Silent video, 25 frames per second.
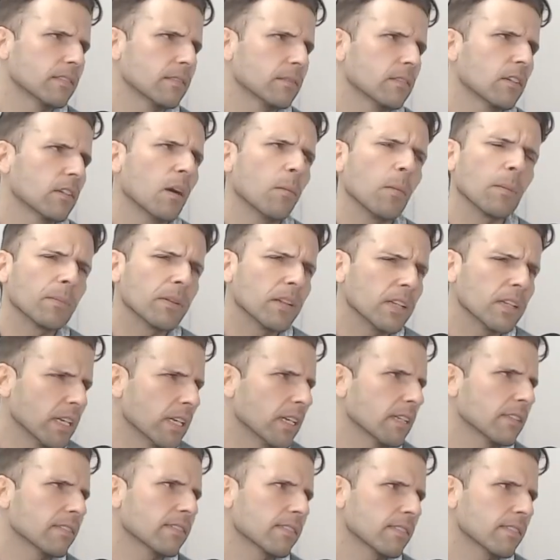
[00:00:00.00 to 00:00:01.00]
Come on,
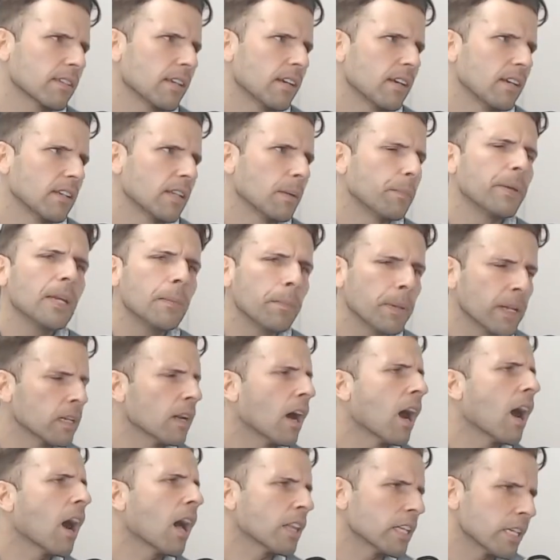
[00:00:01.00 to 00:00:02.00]
please. The people
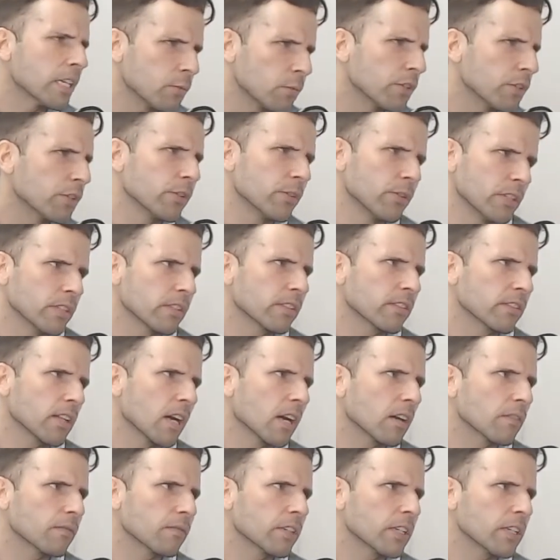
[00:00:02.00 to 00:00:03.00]
in Hollywood do this
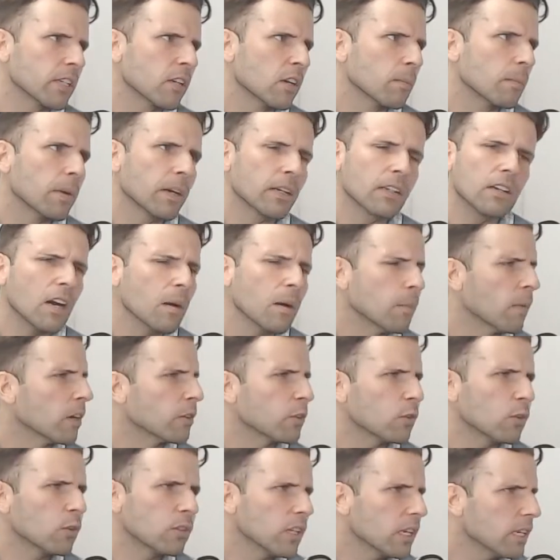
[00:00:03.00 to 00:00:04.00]
stuff, but come
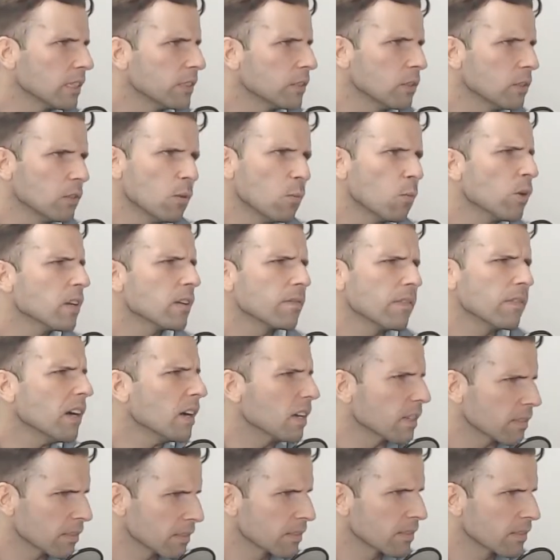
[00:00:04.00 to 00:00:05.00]
on, you're one of
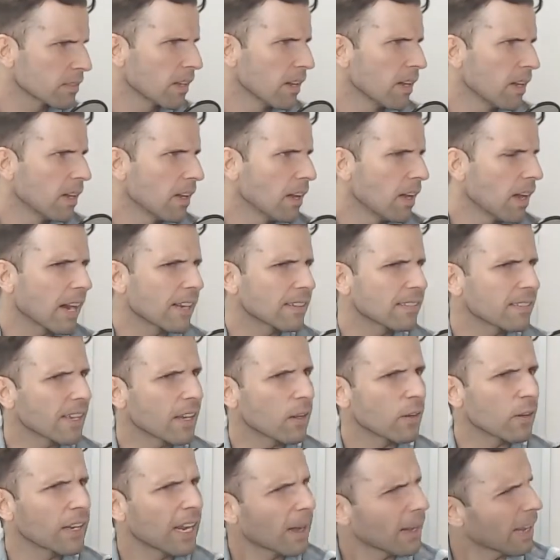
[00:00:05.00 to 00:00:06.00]
us. I
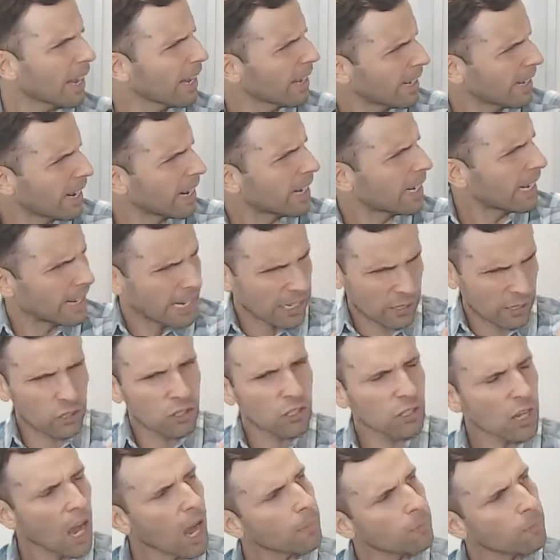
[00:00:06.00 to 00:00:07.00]
said, and I
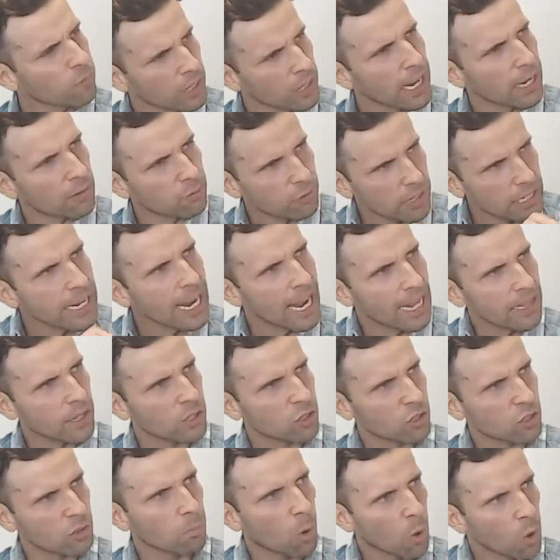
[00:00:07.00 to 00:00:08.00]
stopped. Really, I really had
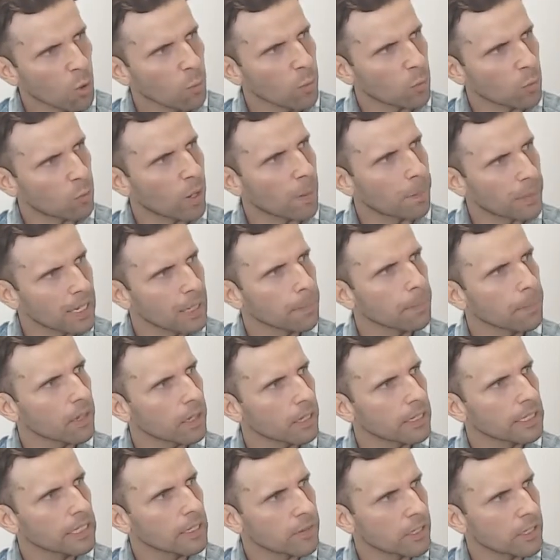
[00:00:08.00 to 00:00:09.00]
this moment where
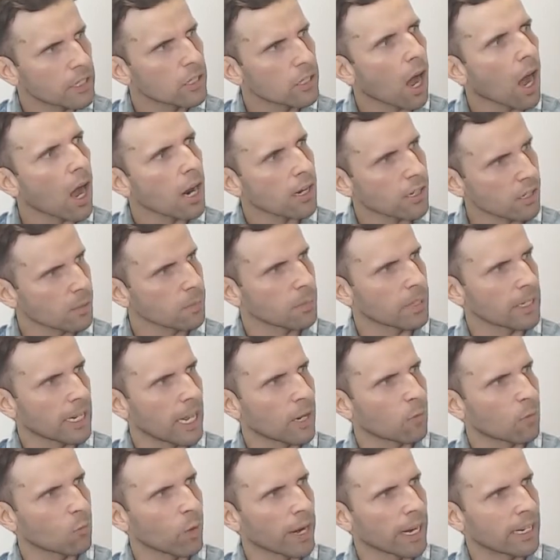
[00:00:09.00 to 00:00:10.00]
people even talked to me
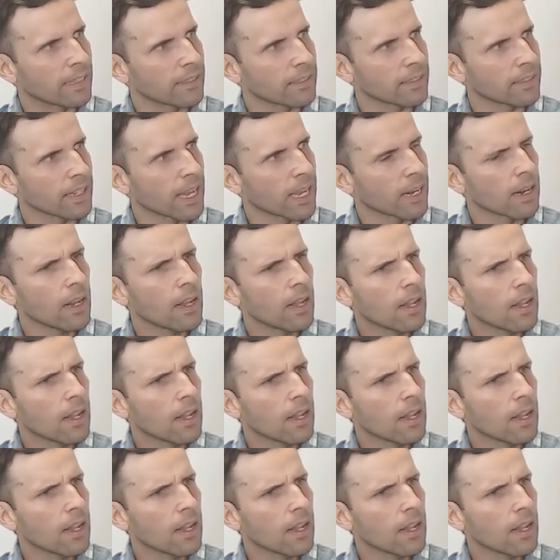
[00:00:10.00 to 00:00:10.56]
that way and said,